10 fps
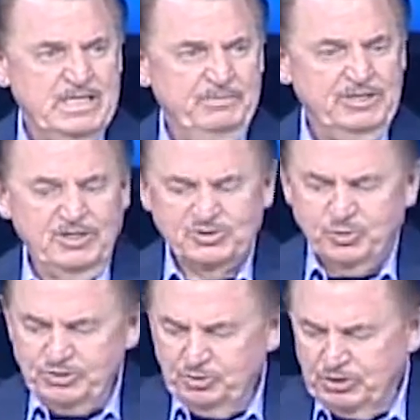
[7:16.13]
because
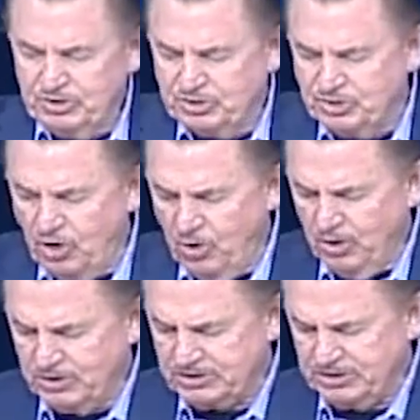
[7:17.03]
when you
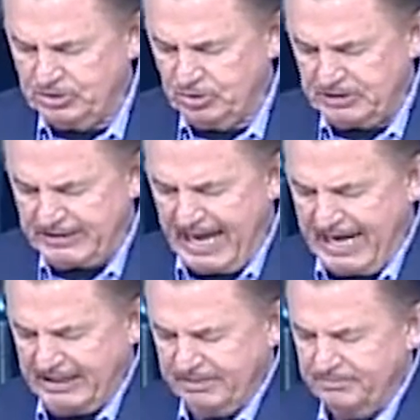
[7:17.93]
rejoice, your
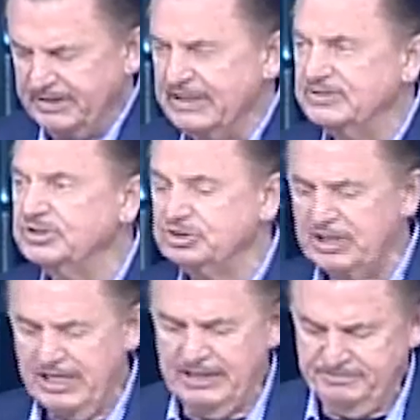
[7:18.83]
light begins to
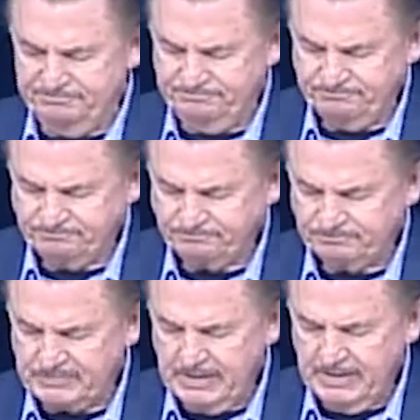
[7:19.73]
shine.
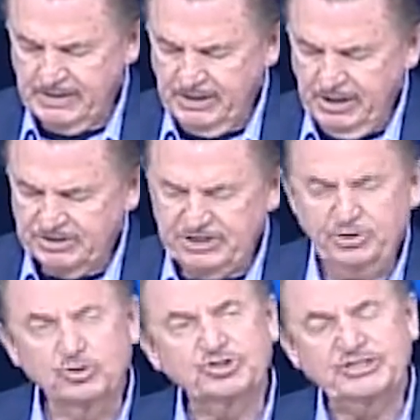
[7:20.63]
Amen. See,
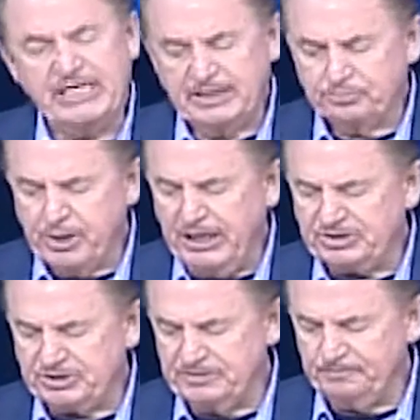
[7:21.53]
your
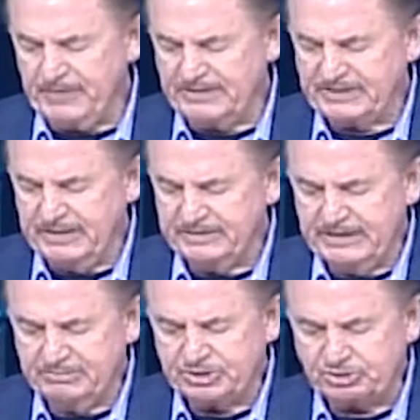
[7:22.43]
celebration is a
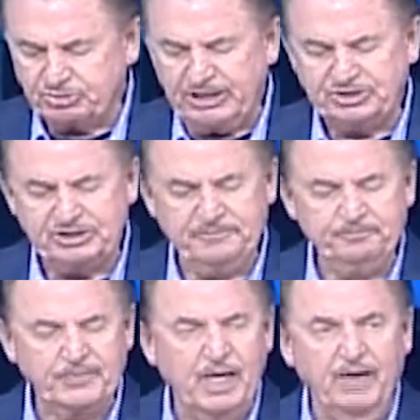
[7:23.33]

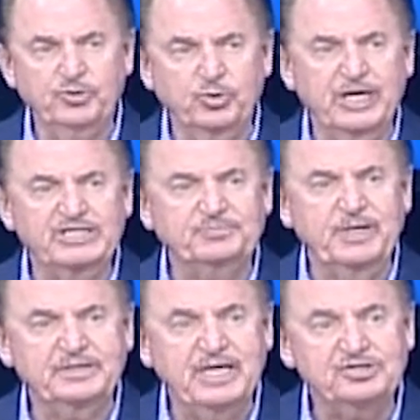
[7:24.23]
demonstration of your
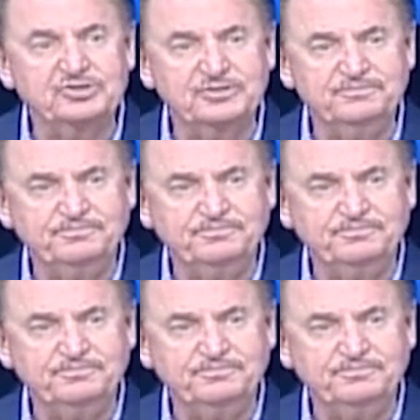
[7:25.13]
expectation.